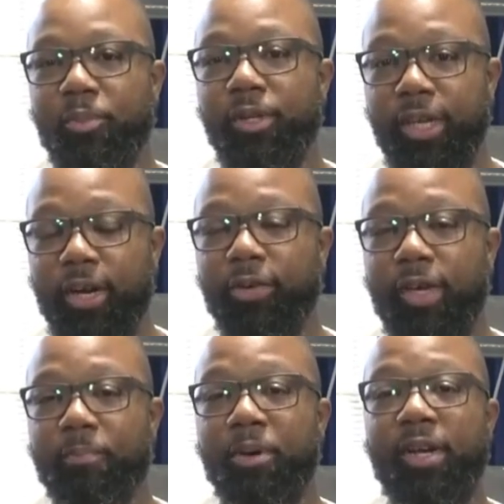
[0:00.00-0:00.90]

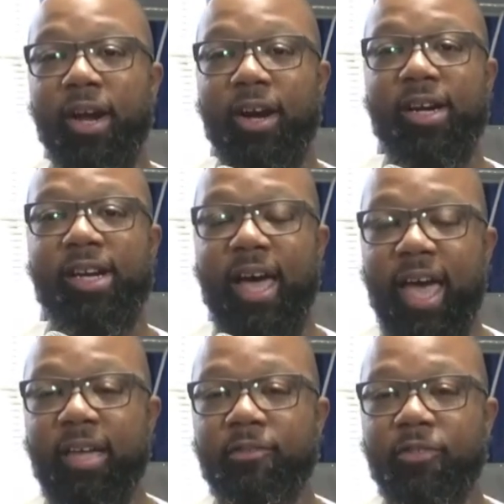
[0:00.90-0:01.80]
literally put her
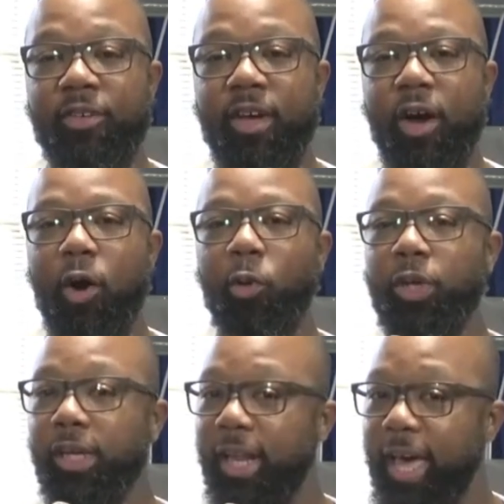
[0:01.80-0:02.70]
life on
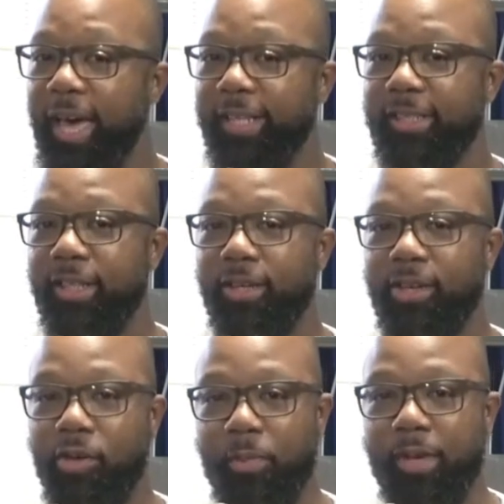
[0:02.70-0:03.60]
the line to,
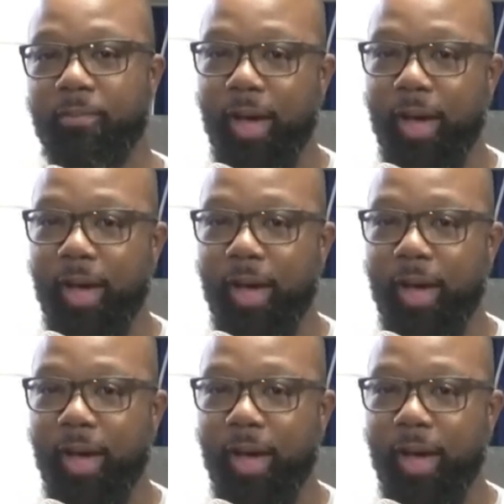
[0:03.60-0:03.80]
you know what I mean?